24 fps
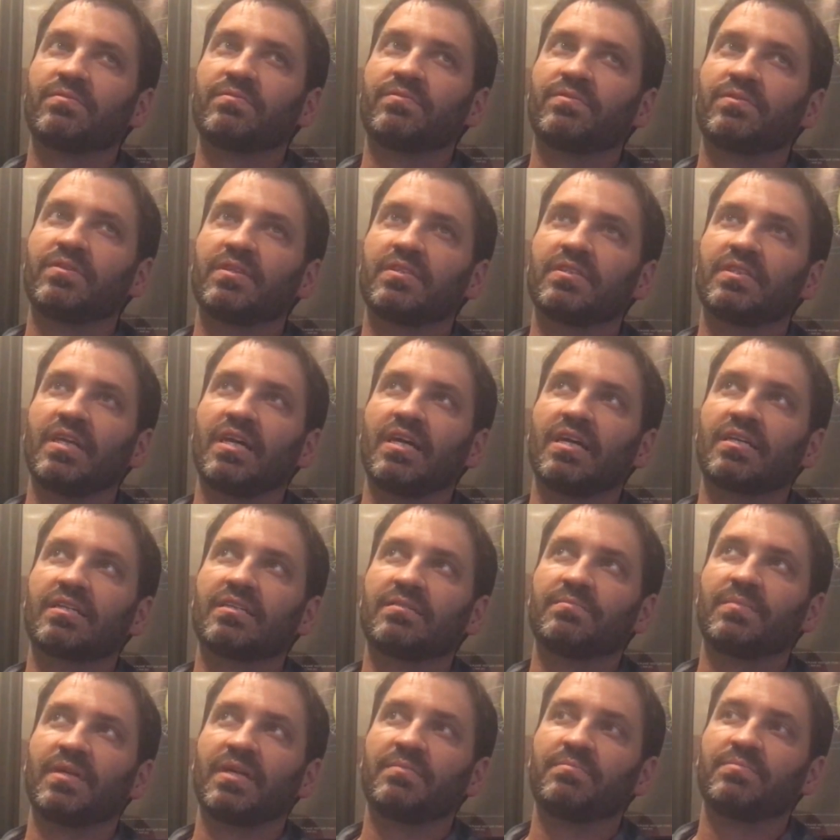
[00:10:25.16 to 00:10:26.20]
for a doc
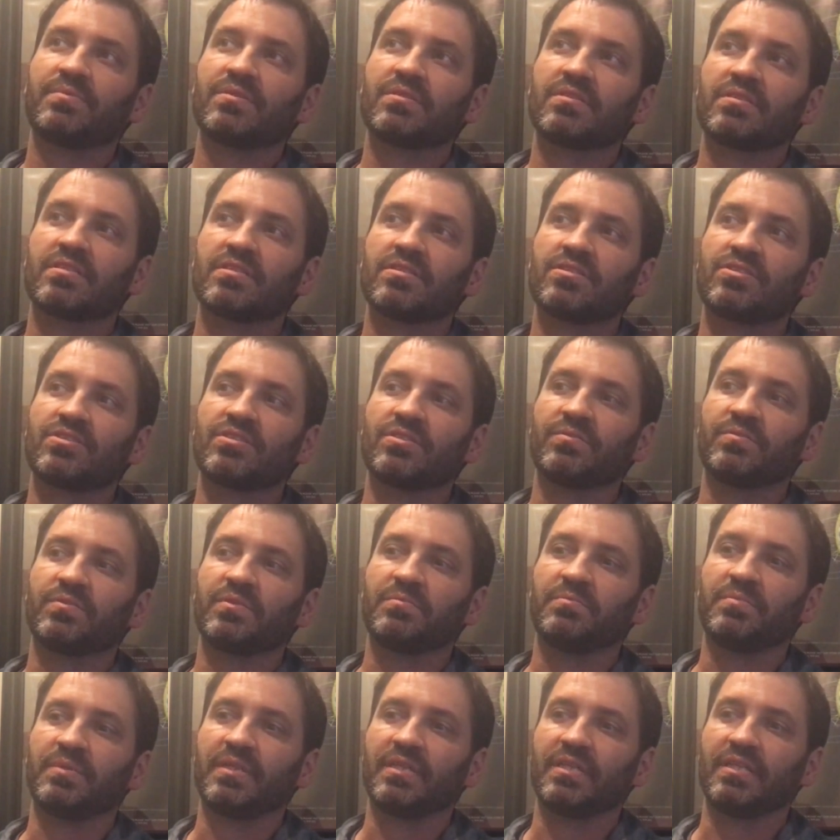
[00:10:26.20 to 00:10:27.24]
in my position
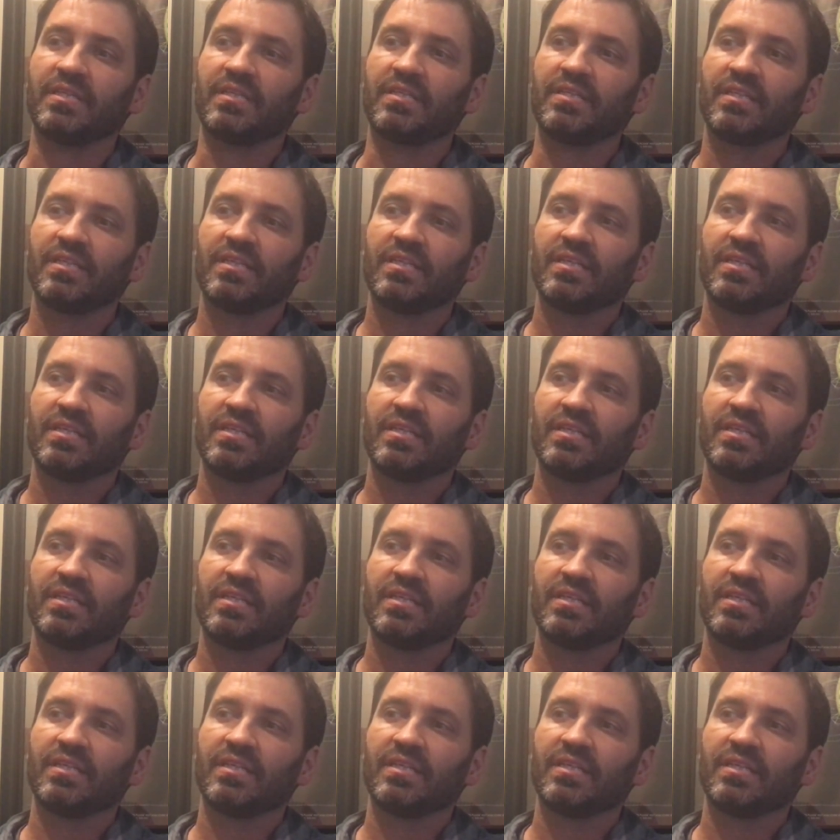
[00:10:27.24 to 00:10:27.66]
would be